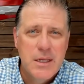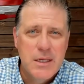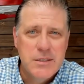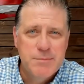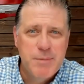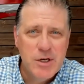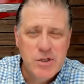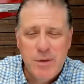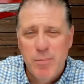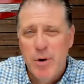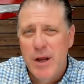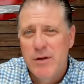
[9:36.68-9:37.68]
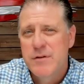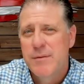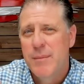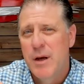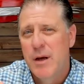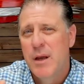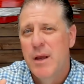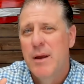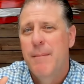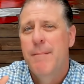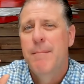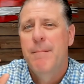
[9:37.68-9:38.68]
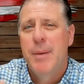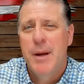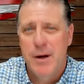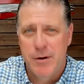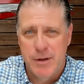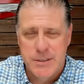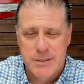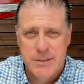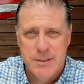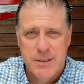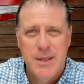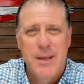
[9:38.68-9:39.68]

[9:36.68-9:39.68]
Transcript: Especially pronounced among parents.